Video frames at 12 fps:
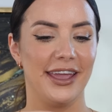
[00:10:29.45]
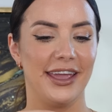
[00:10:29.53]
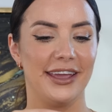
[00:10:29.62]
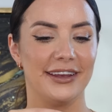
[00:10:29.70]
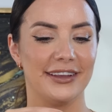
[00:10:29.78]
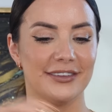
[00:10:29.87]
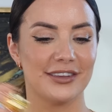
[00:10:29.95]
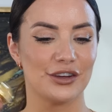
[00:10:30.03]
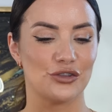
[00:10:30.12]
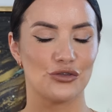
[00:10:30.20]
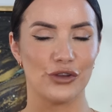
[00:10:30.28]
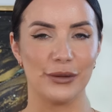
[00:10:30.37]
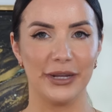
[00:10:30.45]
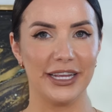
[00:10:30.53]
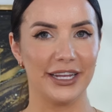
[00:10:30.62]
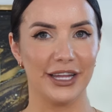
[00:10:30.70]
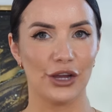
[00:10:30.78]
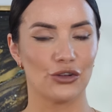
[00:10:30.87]
It is
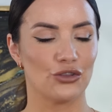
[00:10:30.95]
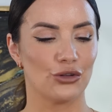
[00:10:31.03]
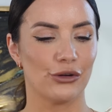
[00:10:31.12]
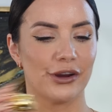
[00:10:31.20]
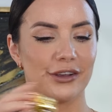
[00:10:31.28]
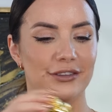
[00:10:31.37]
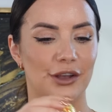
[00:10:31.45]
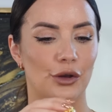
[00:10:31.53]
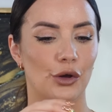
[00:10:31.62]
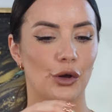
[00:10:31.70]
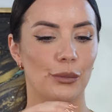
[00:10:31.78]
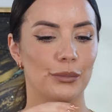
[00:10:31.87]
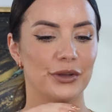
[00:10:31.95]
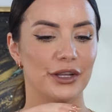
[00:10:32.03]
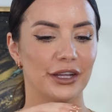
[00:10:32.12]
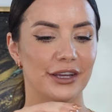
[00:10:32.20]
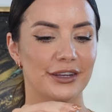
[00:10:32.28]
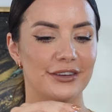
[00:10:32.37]
extremely luxurious and
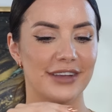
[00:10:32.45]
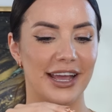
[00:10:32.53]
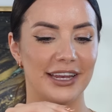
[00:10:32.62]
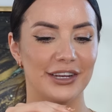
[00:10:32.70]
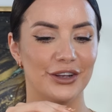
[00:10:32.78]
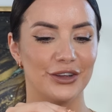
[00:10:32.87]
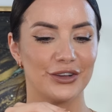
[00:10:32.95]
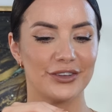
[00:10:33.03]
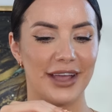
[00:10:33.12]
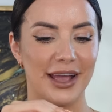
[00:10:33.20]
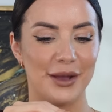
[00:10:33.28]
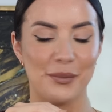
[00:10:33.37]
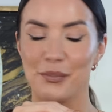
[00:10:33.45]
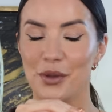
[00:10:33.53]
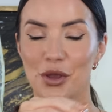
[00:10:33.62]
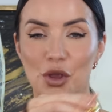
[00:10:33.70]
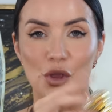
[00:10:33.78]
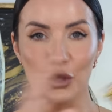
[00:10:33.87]
opulent, and it looks
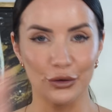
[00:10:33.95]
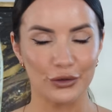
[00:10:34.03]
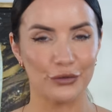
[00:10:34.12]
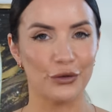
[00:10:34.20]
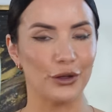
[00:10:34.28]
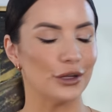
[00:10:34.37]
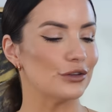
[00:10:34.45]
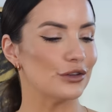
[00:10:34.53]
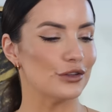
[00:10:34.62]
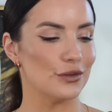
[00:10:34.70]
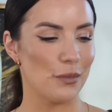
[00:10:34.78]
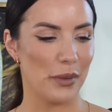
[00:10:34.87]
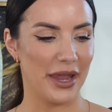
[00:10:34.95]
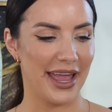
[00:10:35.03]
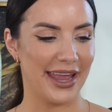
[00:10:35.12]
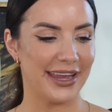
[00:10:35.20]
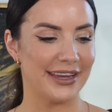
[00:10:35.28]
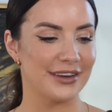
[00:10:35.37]
beautiful
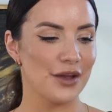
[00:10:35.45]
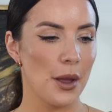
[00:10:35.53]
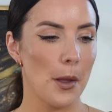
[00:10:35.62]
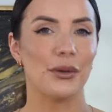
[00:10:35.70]
displayed.